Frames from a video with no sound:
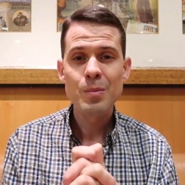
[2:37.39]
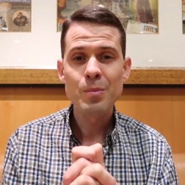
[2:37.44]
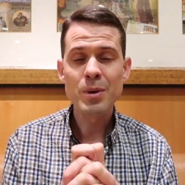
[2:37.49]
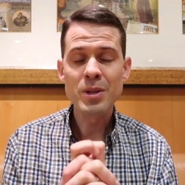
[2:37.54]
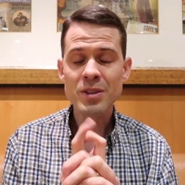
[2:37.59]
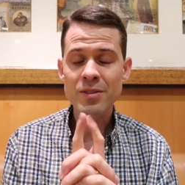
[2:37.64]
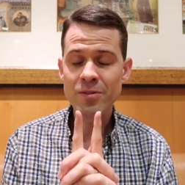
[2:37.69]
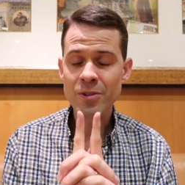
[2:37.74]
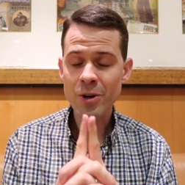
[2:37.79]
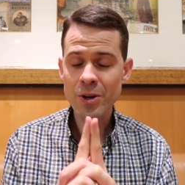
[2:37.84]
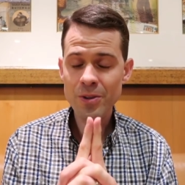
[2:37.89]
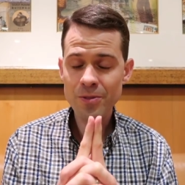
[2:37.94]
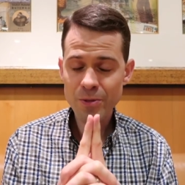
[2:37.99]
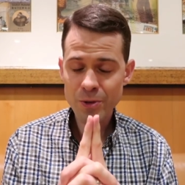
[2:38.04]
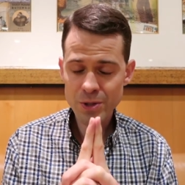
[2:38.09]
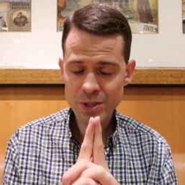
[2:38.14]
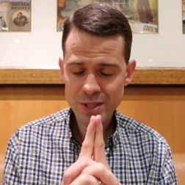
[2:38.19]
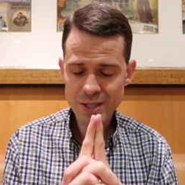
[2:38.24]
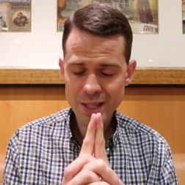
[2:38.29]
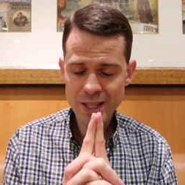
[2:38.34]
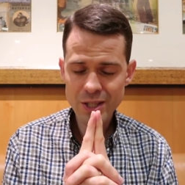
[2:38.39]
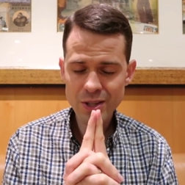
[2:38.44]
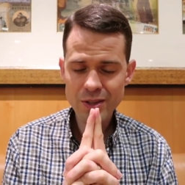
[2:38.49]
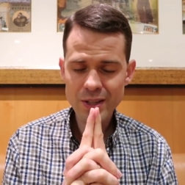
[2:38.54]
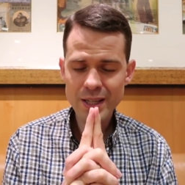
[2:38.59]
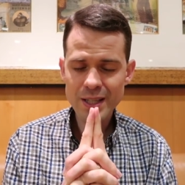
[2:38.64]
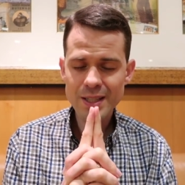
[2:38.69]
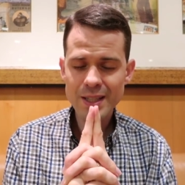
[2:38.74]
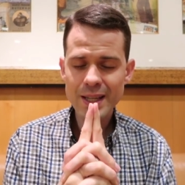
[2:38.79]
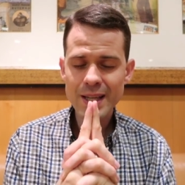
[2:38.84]
But the very first thing you
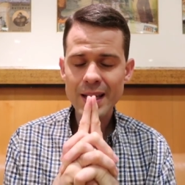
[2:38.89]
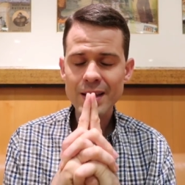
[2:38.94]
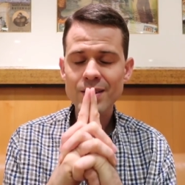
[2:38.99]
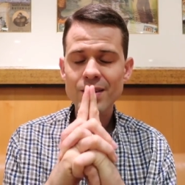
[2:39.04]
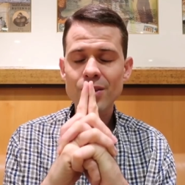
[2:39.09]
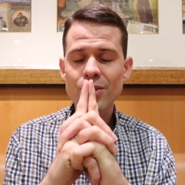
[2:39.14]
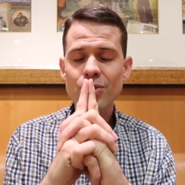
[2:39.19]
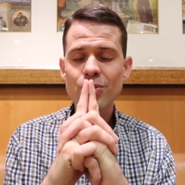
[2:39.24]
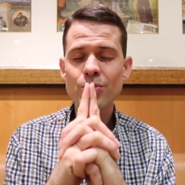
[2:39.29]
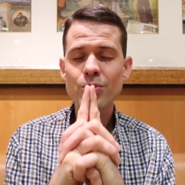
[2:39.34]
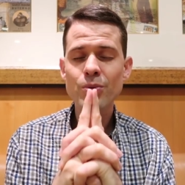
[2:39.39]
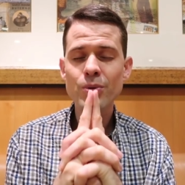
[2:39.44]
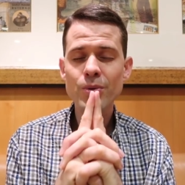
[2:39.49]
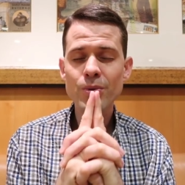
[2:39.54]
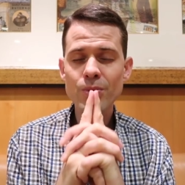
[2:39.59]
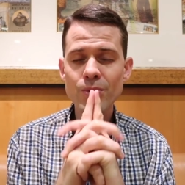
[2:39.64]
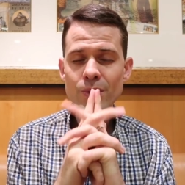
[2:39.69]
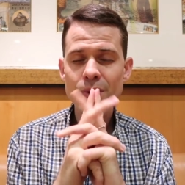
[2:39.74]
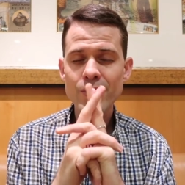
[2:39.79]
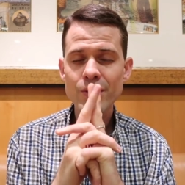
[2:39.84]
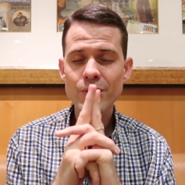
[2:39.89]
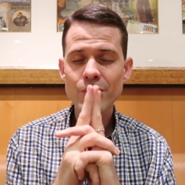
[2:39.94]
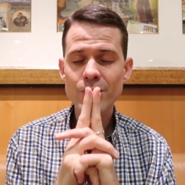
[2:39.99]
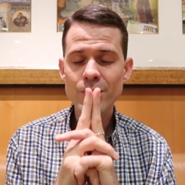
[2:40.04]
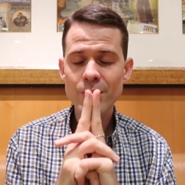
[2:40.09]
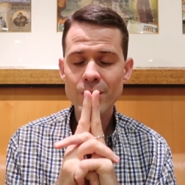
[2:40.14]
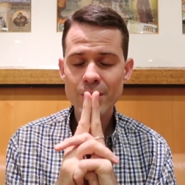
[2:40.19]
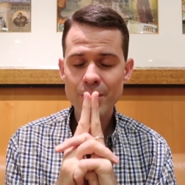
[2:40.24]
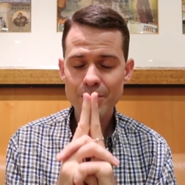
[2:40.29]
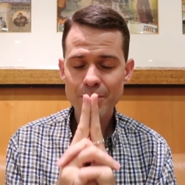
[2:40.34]
need to get through
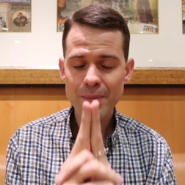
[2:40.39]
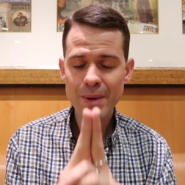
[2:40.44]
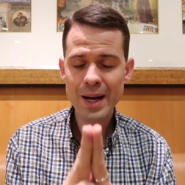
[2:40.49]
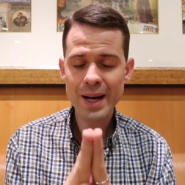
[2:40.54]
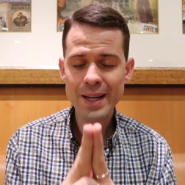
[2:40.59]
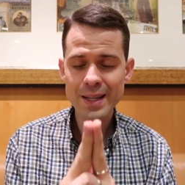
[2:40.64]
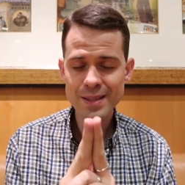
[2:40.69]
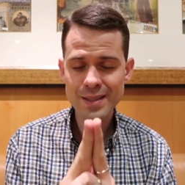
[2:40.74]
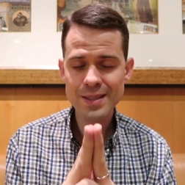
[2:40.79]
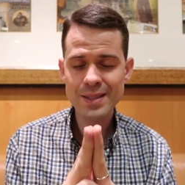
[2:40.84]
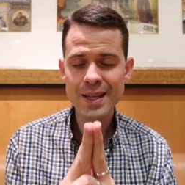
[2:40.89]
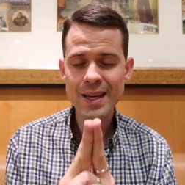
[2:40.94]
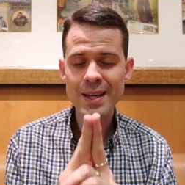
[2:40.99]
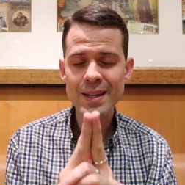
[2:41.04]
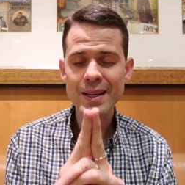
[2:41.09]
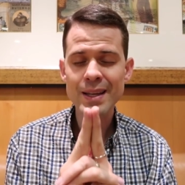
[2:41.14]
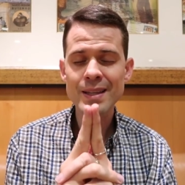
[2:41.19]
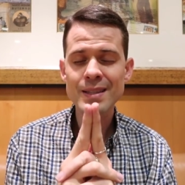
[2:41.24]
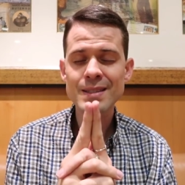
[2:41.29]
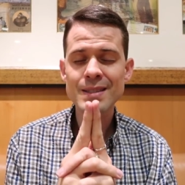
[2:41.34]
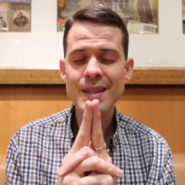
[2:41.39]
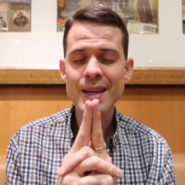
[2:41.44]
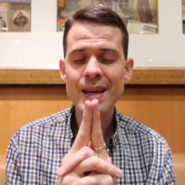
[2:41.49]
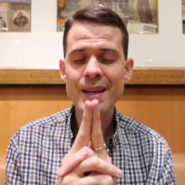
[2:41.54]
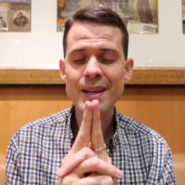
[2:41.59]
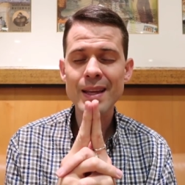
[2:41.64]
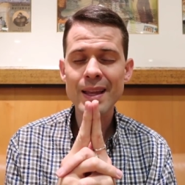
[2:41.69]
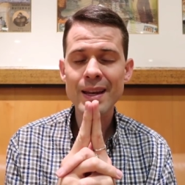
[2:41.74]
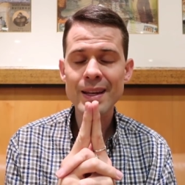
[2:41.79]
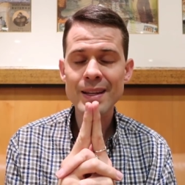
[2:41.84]
your mindset is
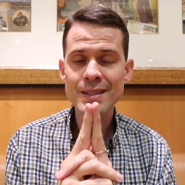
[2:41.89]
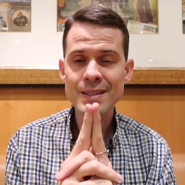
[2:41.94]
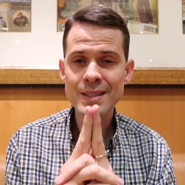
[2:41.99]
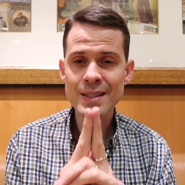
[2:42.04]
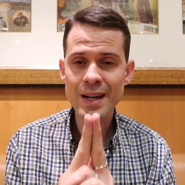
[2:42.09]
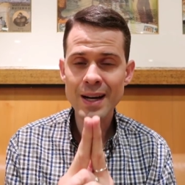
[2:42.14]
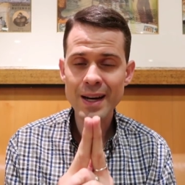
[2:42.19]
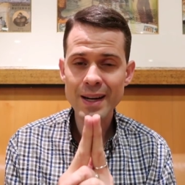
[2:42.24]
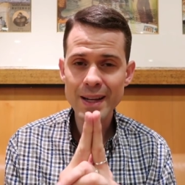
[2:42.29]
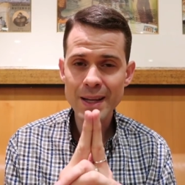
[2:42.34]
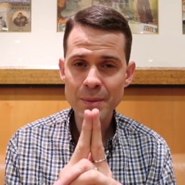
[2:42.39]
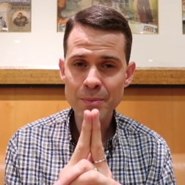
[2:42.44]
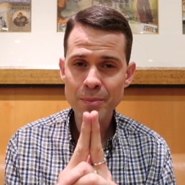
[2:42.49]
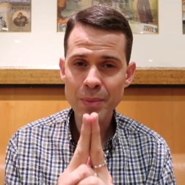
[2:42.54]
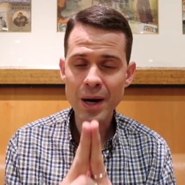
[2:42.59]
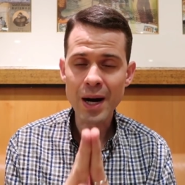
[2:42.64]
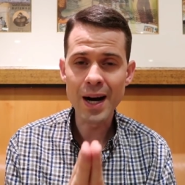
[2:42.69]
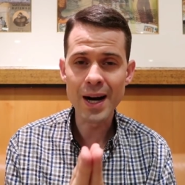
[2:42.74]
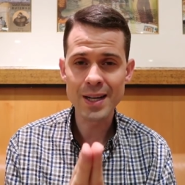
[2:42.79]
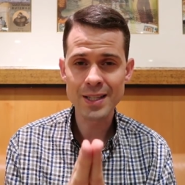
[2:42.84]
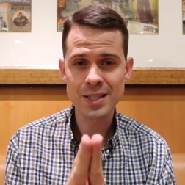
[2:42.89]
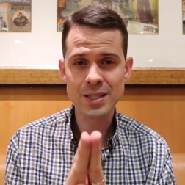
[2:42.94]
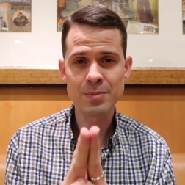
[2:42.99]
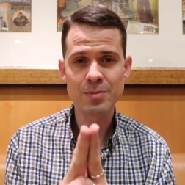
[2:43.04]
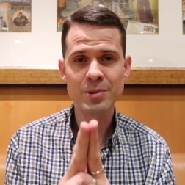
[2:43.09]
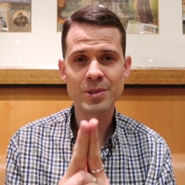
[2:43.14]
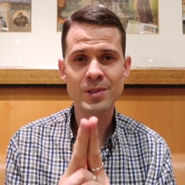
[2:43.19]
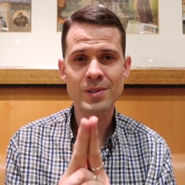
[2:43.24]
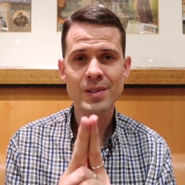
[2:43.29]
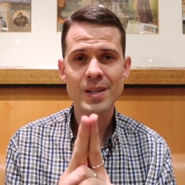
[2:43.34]
that it is not
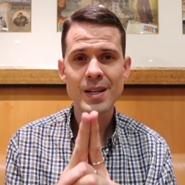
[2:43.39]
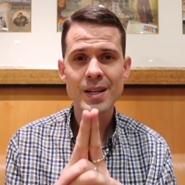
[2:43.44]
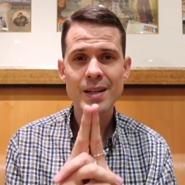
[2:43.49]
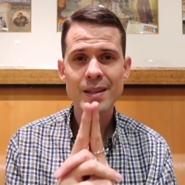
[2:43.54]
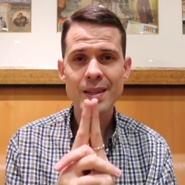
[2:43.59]
impossible